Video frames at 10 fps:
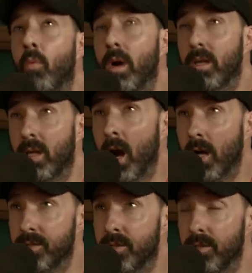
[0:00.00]
what
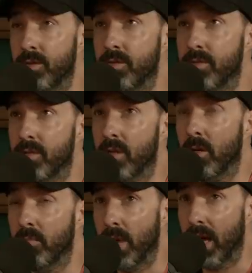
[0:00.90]
constitutes
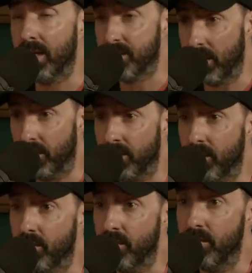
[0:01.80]
a bad
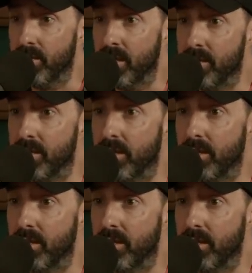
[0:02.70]
sourdough when you taste it?